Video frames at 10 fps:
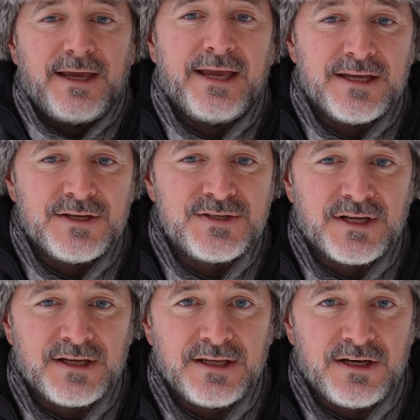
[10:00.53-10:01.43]
And,
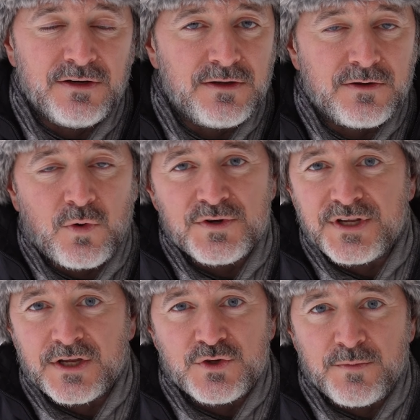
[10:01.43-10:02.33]
uh, and it, of course,
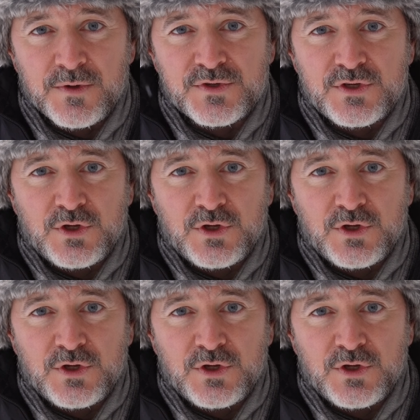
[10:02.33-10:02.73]
it contributes